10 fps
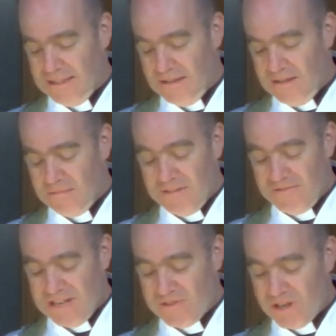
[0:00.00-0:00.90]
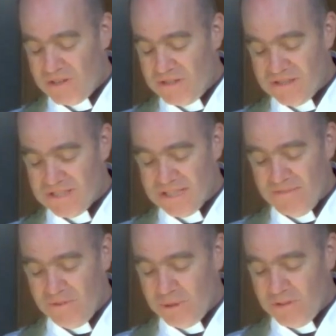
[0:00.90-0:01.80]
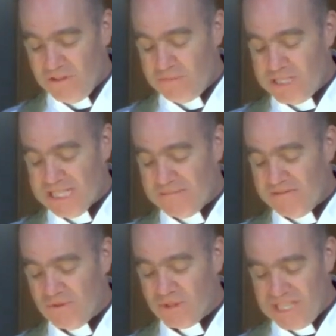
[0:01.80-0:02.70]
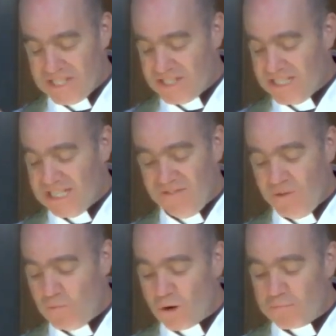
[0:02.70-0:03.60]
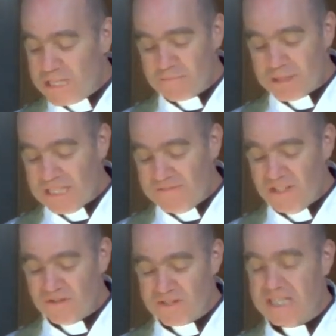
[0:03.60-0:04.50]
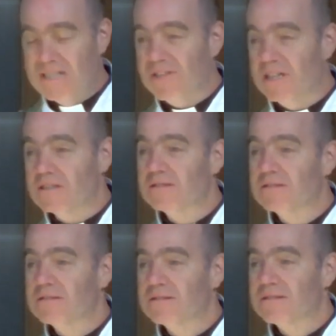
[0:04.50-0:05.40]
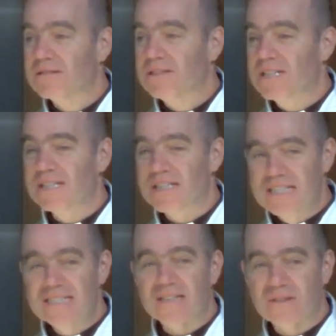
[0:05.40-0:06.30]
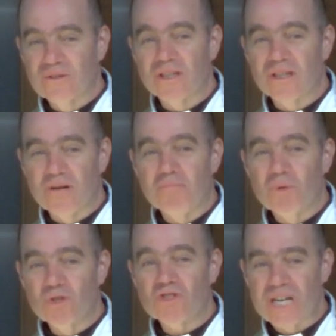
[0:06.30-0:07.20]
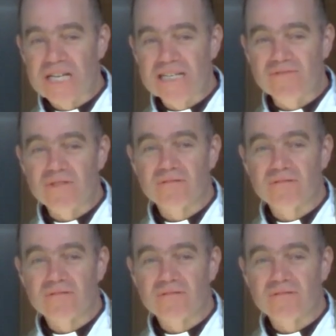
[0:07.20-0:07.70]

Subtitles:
One of my favourite quotes that some of you will have heard me say before, Nietzsche said, if you want me to believe in your saviour, you need to look a lot more saved.